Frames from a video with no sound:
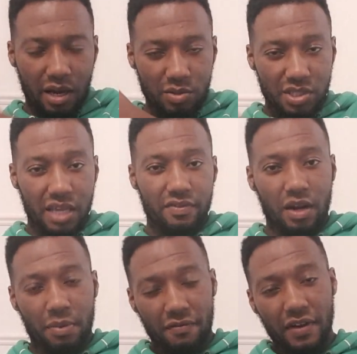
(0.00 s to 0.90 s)
I was saving
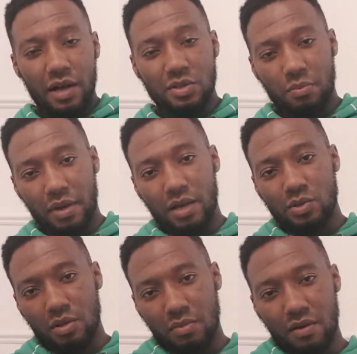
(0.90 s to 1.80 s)
up
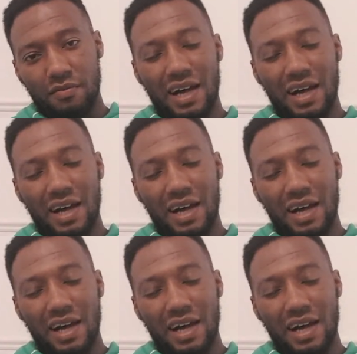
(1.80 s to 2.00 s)
£1,000 a month.